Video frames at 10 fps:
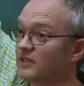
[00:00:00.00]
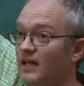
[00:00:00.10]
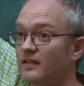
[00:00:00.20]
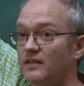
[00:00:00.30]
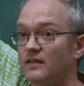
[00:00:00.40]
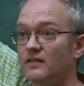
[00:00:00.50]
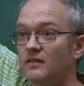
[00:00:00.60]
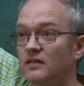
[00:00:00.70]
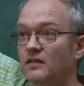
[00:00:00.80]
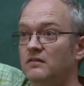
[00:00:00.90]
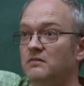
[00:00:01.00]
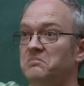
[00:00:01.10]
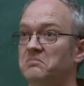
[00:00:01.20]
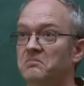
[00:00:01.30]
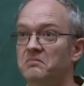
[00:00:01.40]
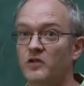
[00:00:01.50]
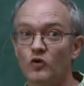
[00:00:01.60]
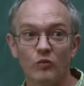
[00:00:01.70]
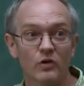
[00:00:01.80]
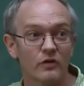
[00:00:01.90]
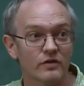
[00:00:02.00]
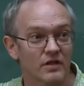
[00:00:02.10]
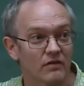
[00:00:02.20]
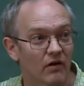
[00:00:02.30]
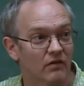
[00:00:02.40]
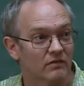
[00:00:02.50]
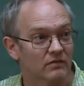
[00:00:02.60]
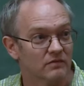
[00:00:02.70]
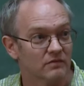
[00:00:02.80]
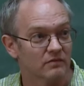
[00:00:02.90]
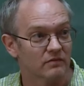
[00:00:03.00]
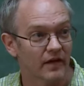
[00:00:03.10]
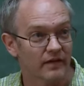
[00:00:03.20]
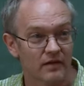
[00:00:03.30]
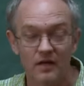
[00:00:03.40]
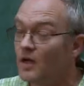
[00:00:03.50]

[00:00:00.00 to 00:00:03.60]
data, the norm will go to 0, right?